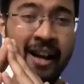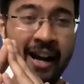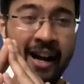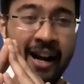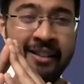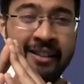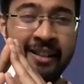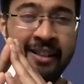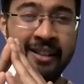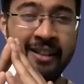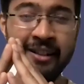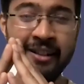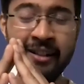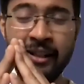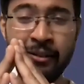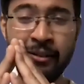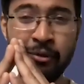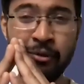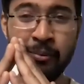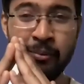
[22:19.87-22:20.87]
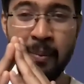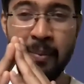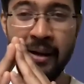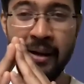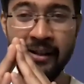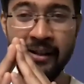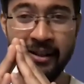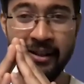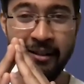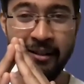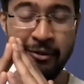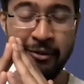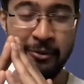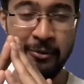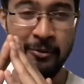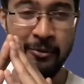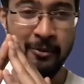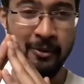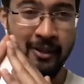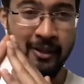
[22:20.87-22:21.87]
I think it would be better if
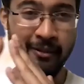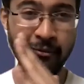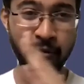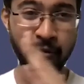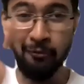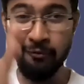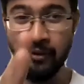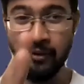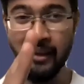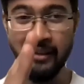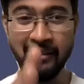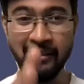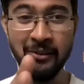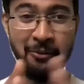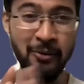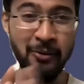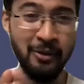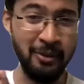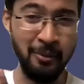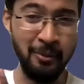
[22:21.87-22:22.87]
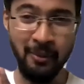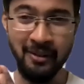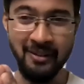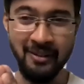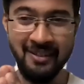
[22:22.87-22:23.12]
your face is visible.